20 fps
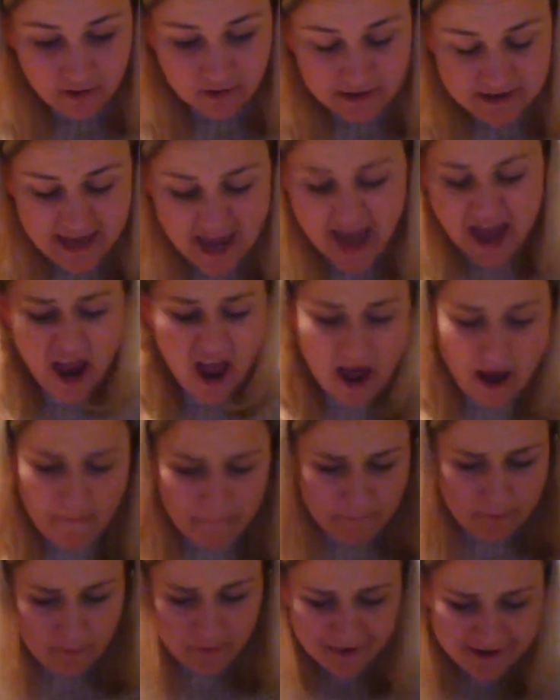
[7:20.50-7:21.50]
Get up!
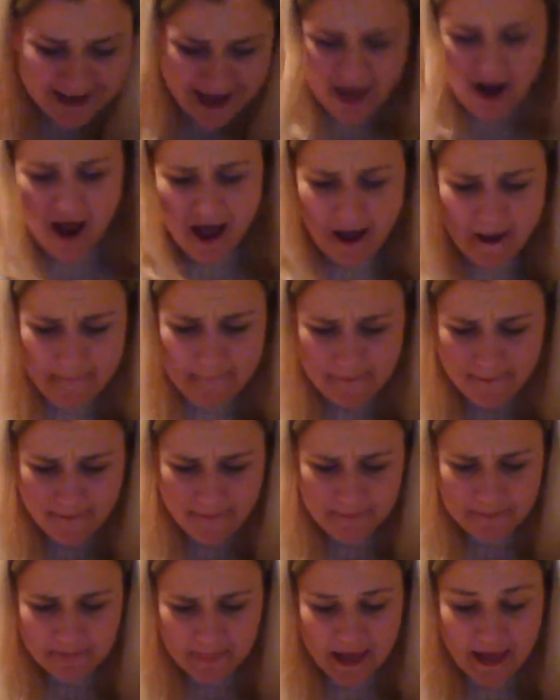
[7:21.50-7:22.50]
Get up!"
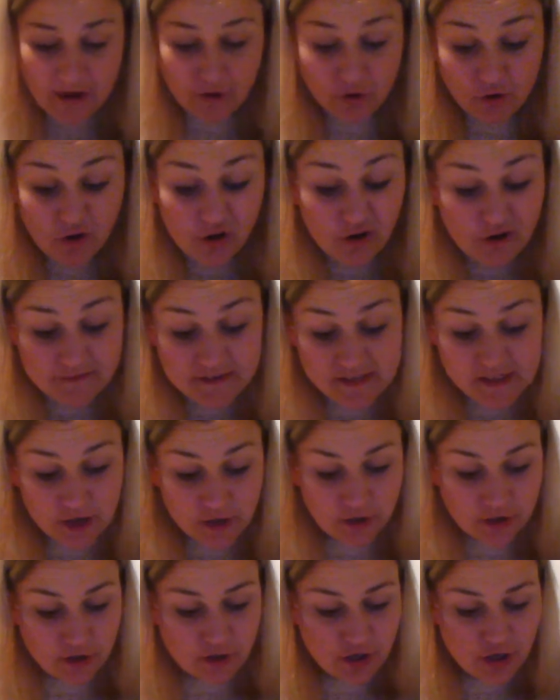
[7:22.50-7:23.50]
And then all of a
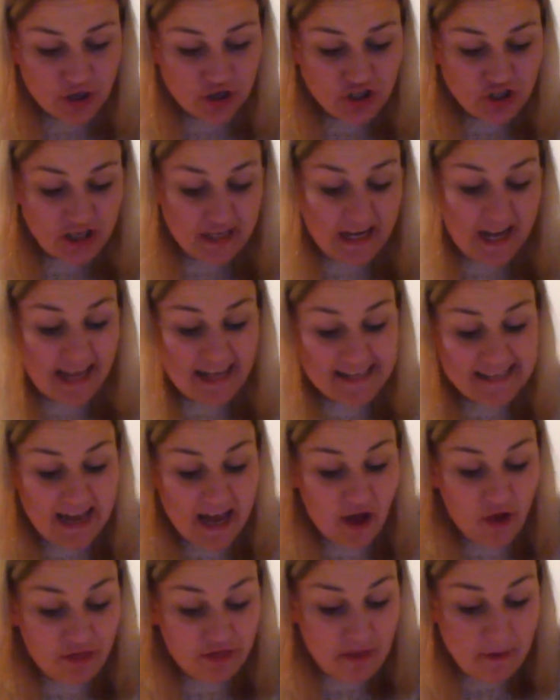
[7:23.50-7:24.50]
sudden, she let
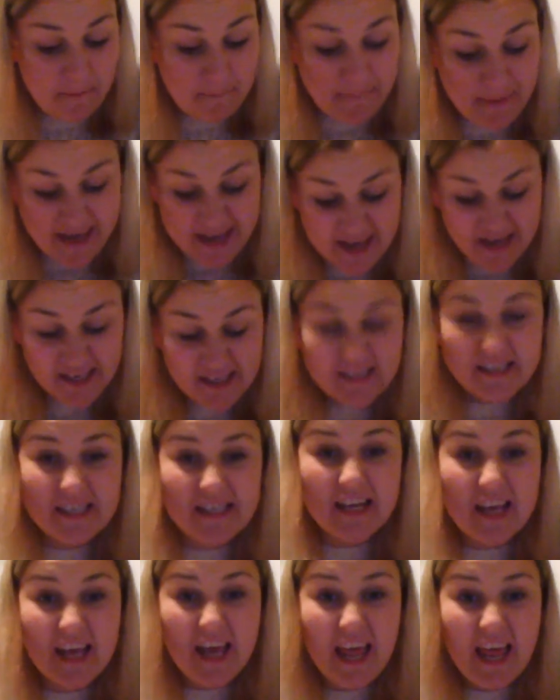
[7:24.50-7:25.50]
out the biggest,
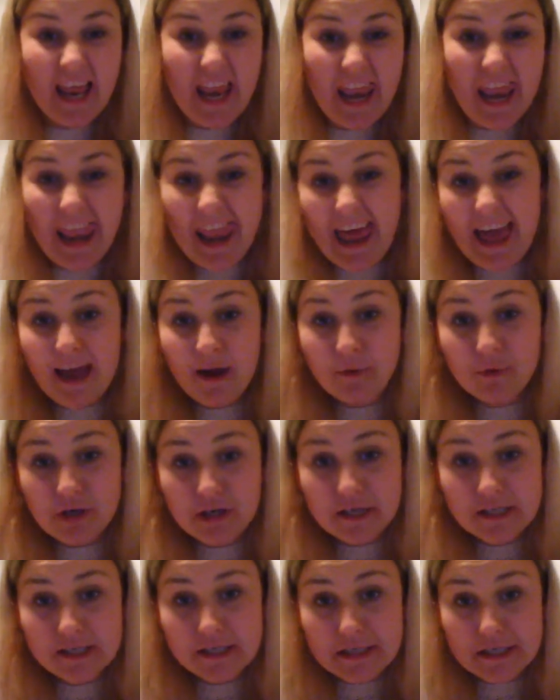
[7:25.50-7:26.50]

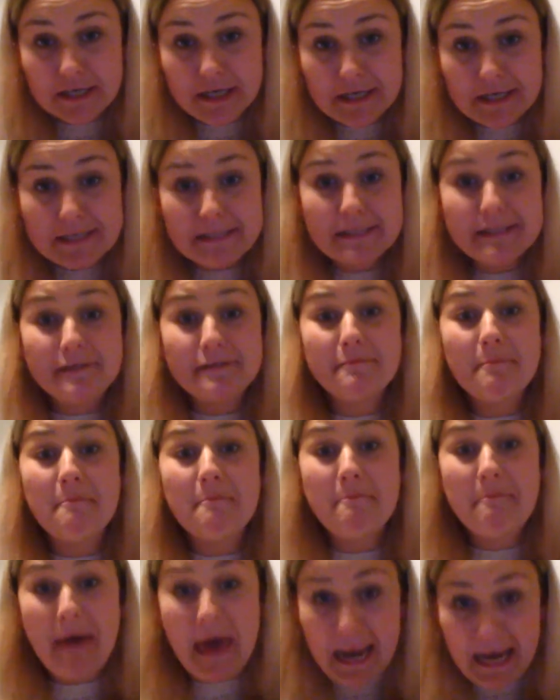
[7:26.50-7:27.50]
loudest,
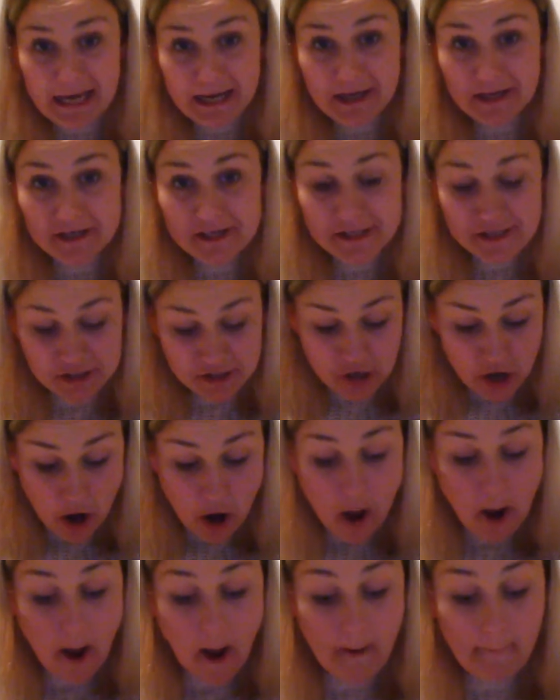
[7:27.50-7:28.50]
smelliest
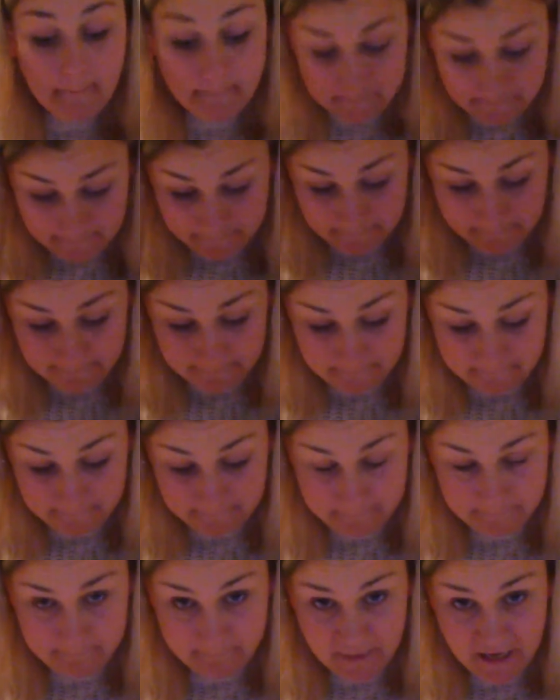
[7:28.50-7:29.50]

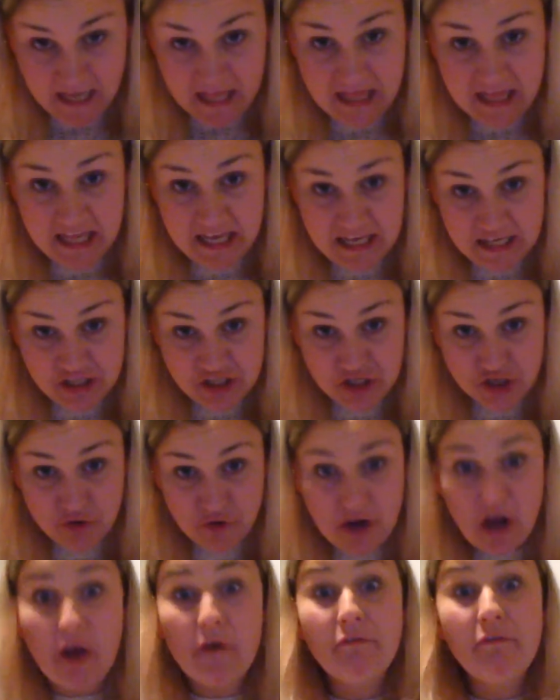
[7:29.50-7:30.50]
in the
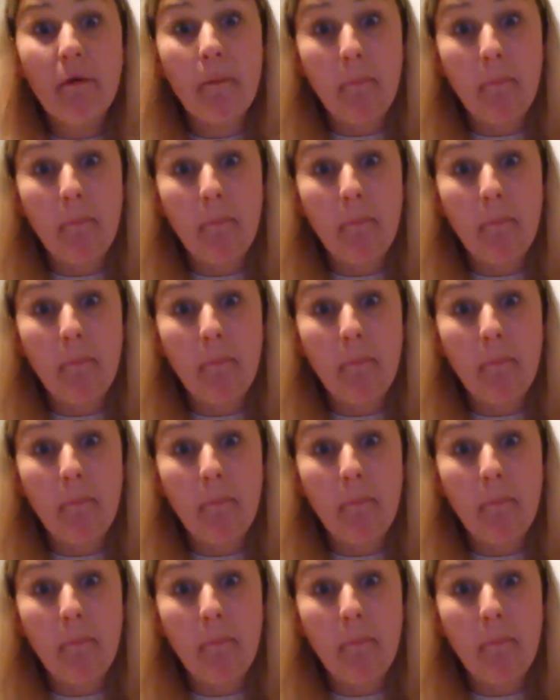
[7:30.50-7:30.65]
history of...